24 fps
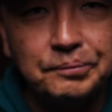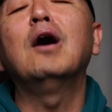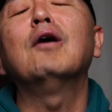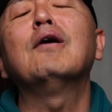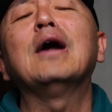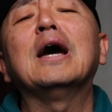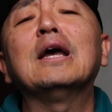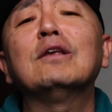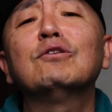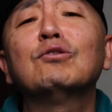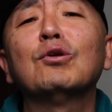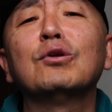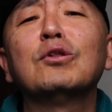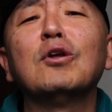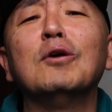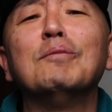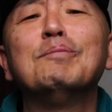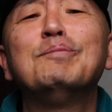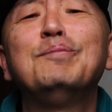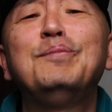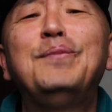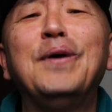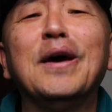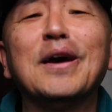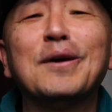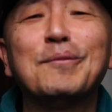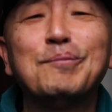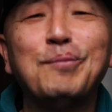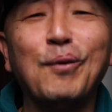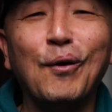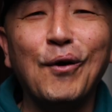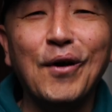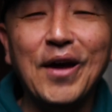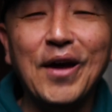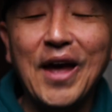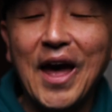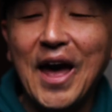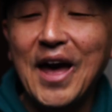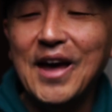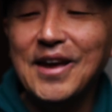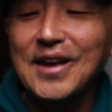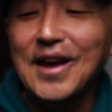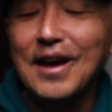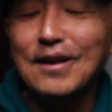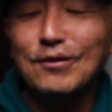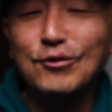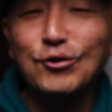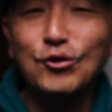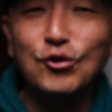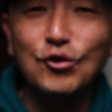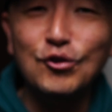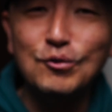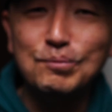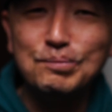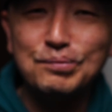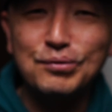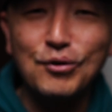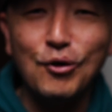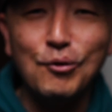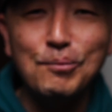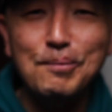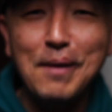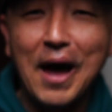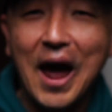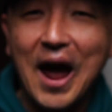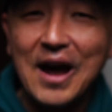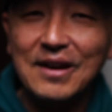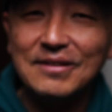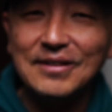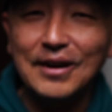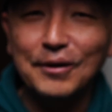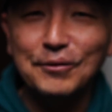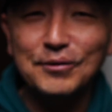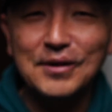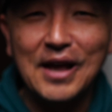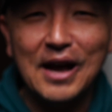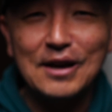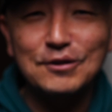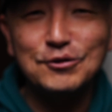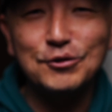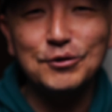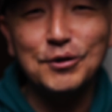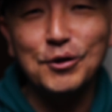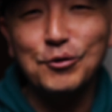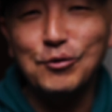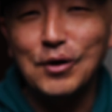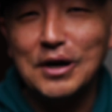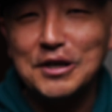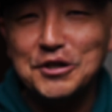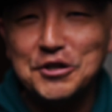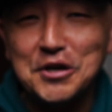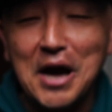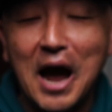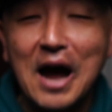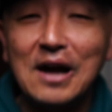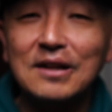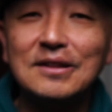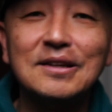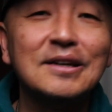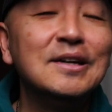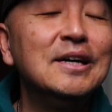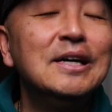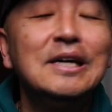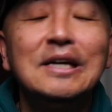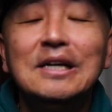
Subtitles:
All right, so the big boy, AS2 Pro Max, I was actually quite shocked.